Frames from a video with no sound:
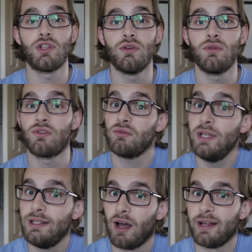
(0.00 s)
two,
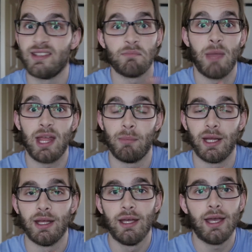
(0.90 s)
three lines
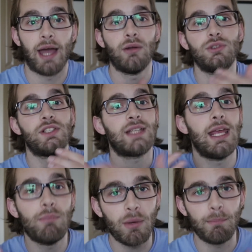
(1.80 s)
maybe. And it will just
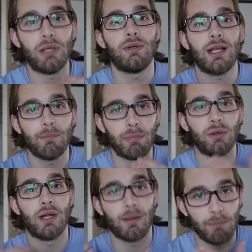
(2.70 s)
keep on building and
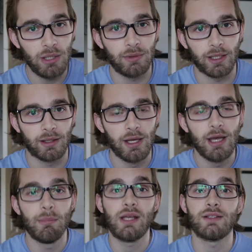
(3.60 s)
building and building.
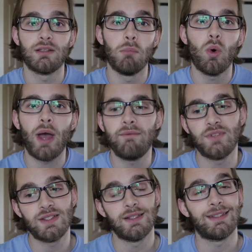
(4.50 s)
Because the more
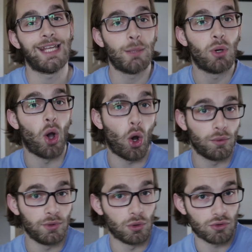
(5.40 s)
emphasis that you put
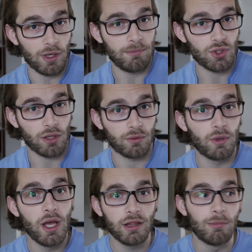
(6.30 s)
on your dream journal,
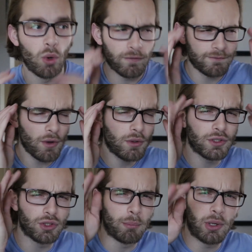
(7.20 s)
the more
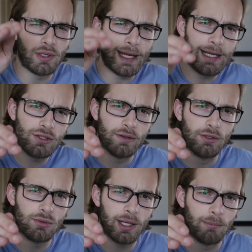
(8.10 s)
focus you're putting into the
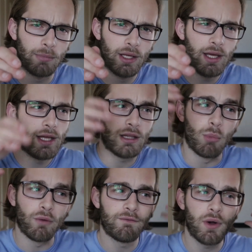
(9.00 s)
dream. The
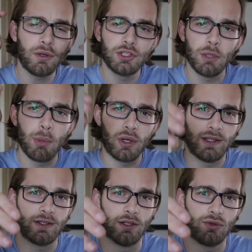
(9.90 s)
more focus you put
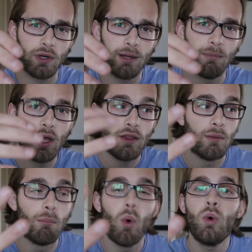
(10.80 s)
into the dream, the
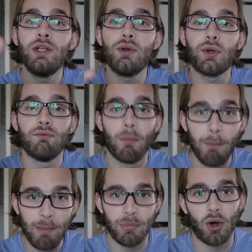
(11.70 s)
more you can
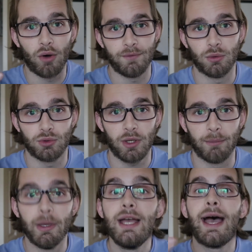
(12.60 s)
remember of your
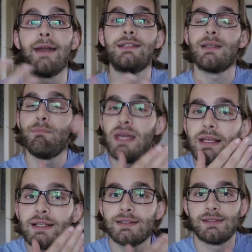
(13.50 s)
dream. And it's a
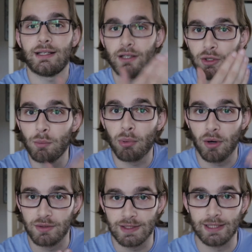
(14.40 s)
big cyclical
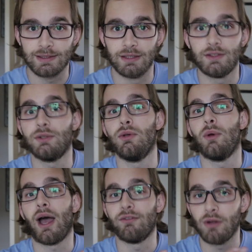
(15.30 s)
process until you
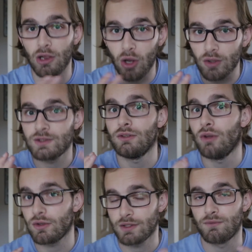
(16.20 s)
have lots and
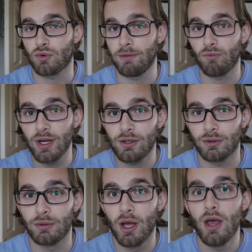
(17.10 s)
lots of dream
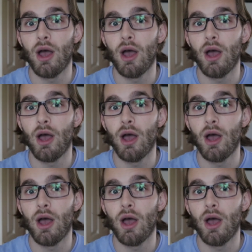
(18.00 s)
recall